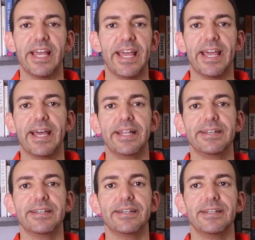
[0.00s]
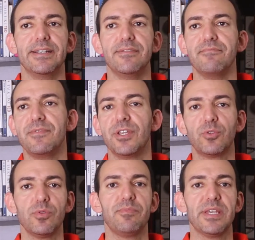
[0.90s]
And
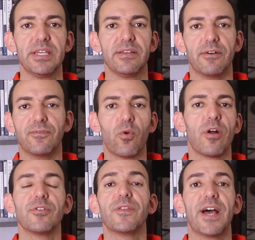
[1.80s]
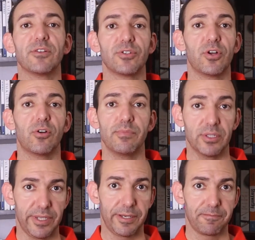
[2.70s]
this would be a $400,000
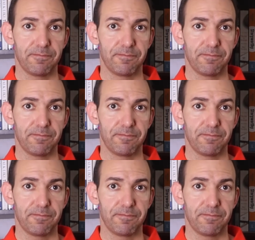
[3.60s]
building.